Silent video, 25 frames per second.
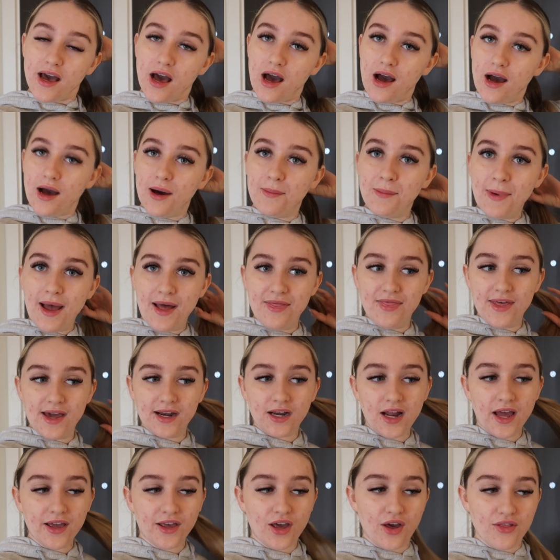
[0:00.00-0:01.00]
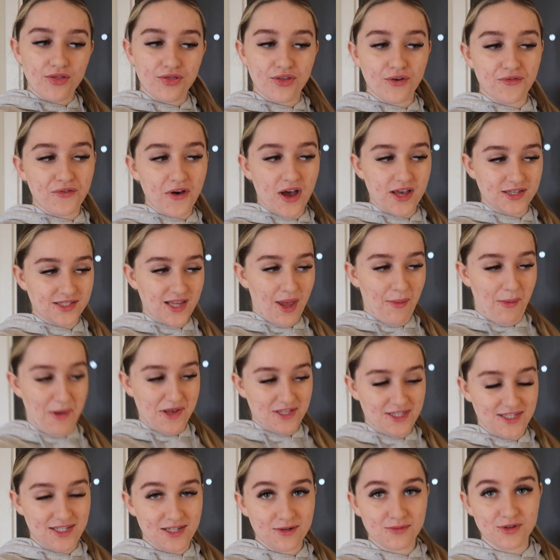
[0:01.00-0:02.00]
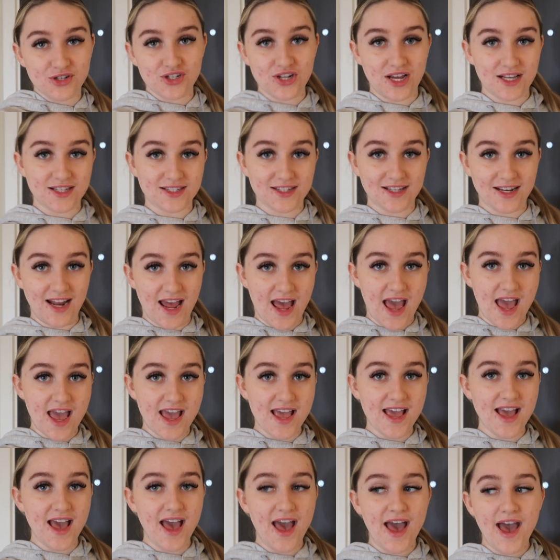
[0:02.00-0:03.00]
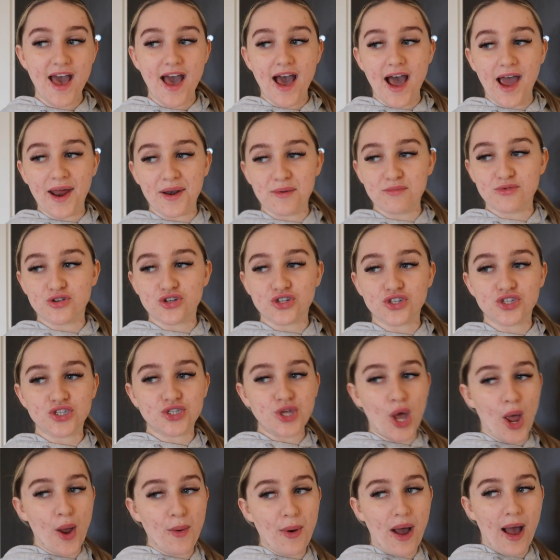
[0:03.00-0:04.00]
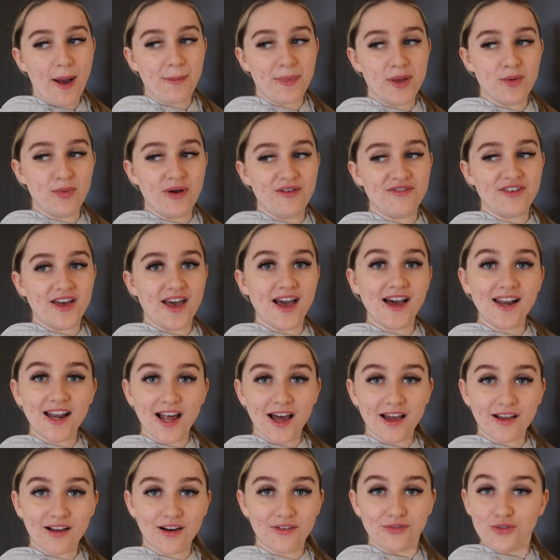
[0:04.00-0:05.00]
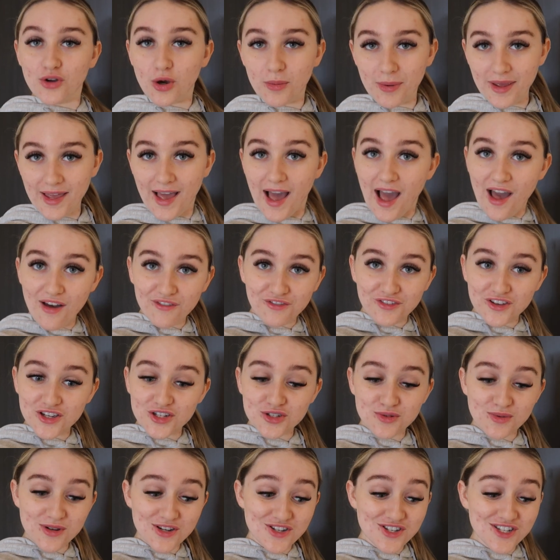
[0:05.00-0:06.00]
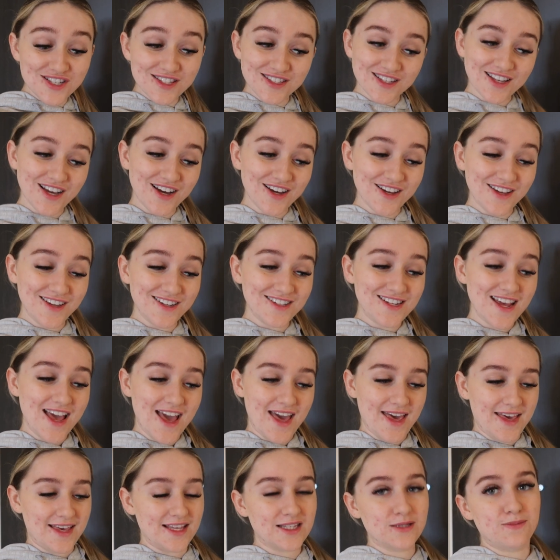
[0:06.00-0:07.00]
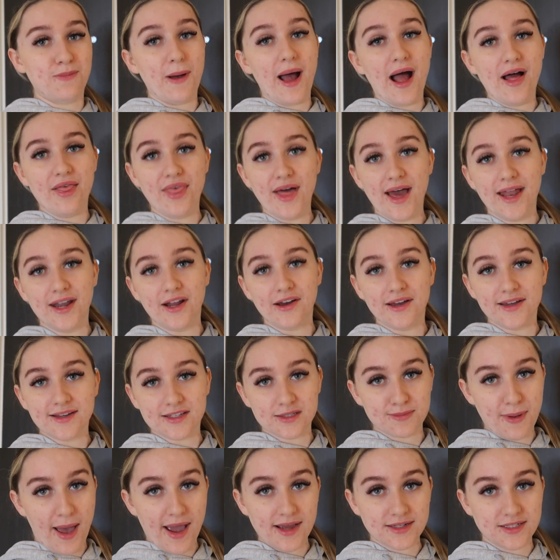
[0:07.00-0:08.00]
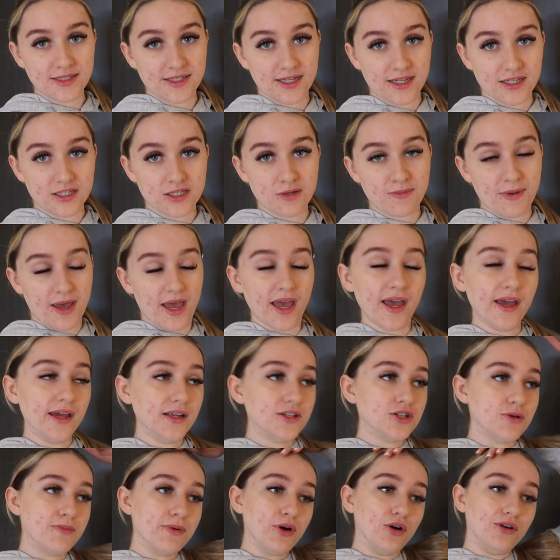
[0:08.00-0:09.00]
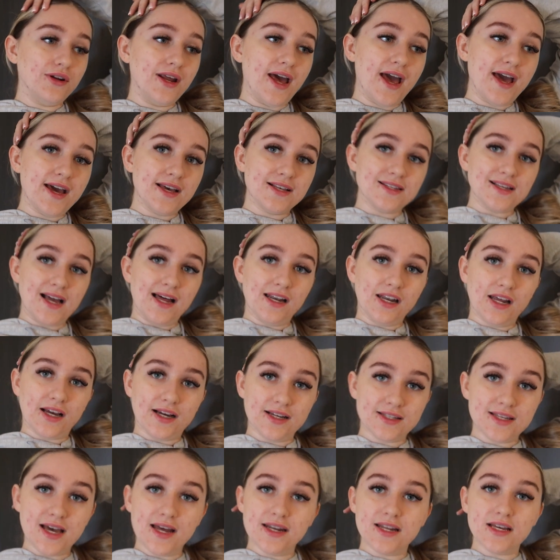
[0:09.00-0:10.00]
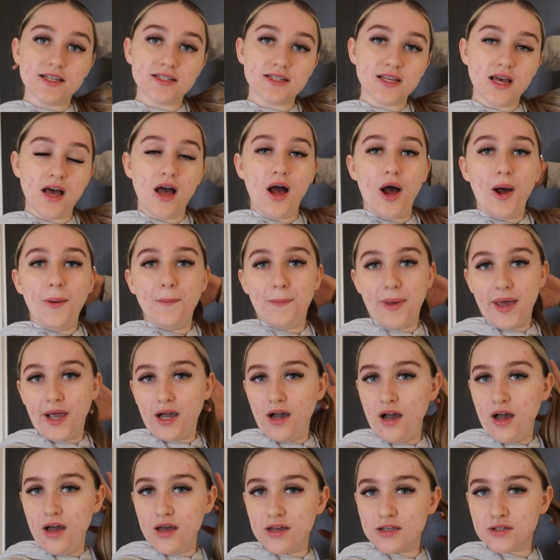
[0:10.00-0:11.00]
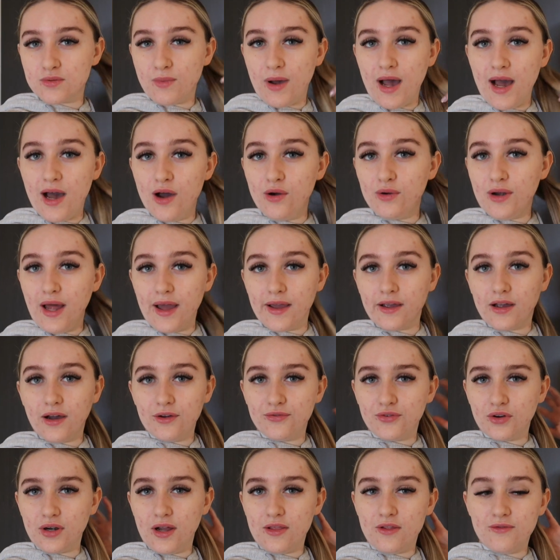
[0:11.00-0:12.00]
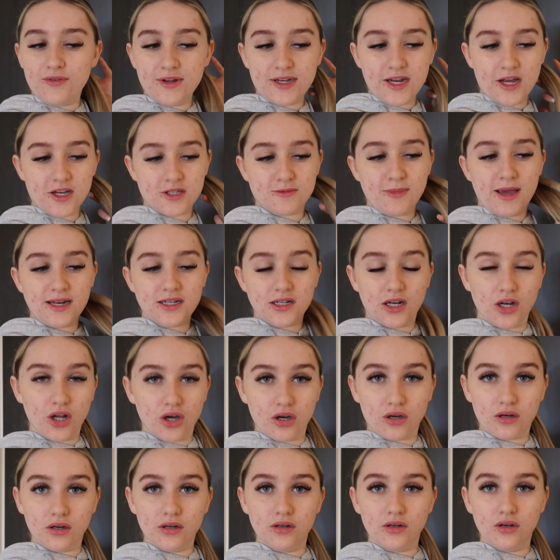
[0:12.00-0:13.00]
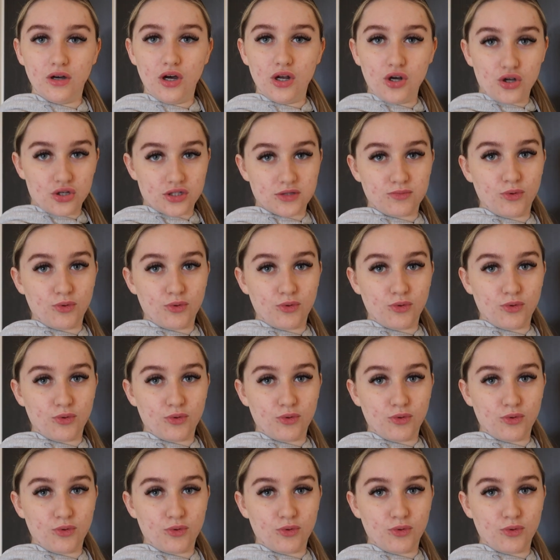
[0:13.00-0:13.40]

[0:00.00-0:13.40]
um, and then, like, the first time I seen it was yesterday, and I'm just so happy with it. Like, I've not been catfished, which is good. It's better than I expected it to be, to be honest. And like I said, it's bigger as well. Like, I feel like the video's made it look a lot